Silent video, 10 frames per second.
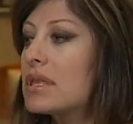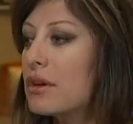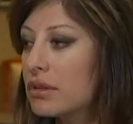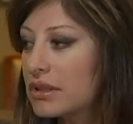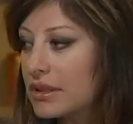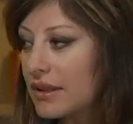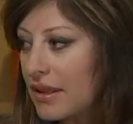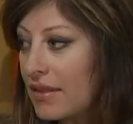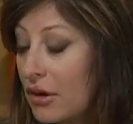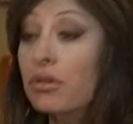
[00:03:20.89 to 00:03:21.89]

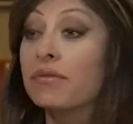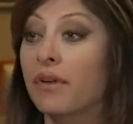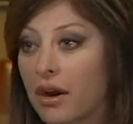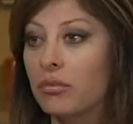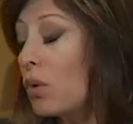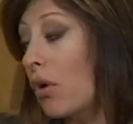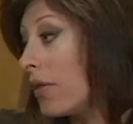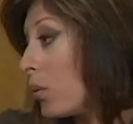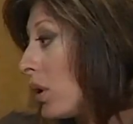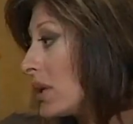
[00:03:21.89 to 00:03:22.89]
They're in debate where
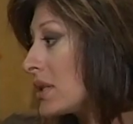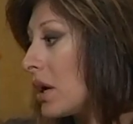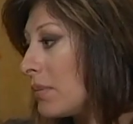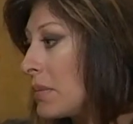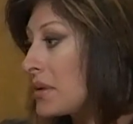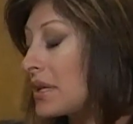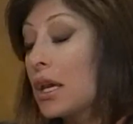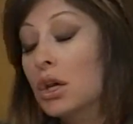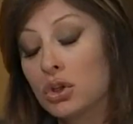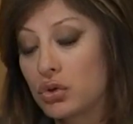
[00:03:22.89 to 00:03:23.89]
on the one side people
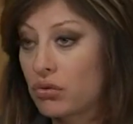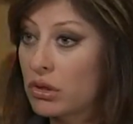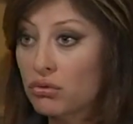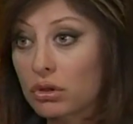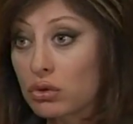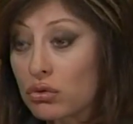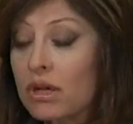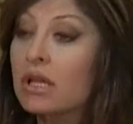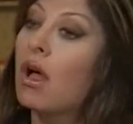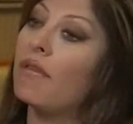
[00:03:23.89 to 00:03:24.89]
say, drill, drill,
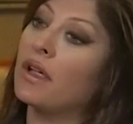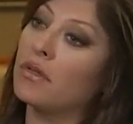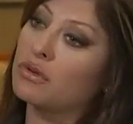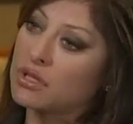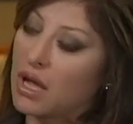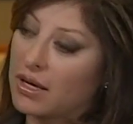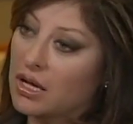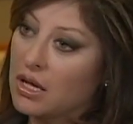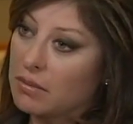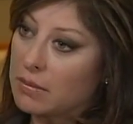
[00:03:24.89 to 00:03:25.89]
drill. On the other side,
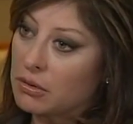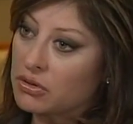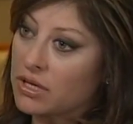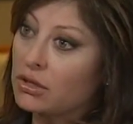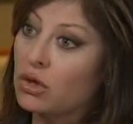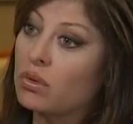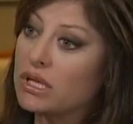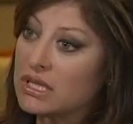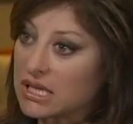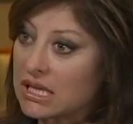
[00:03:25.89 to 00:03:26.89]
people are saying, look, we
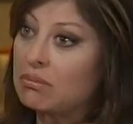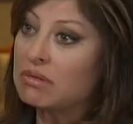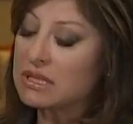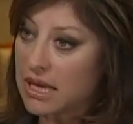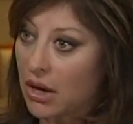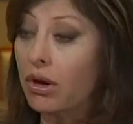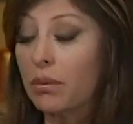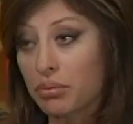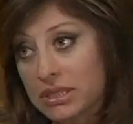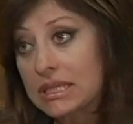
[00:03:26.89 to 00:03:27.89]
need to keep this area
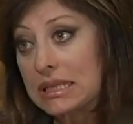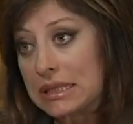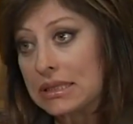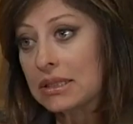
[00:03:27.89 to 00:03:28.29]
pristine.